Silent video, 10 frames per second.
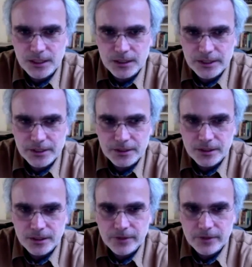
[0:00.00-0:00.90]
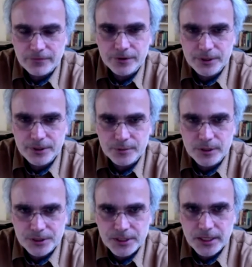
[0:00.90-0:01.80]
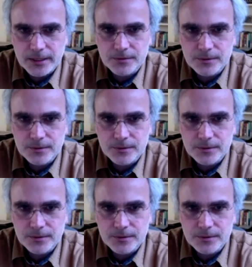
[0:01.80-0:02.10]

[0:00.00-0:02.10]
a leader of an effort in the MRSEC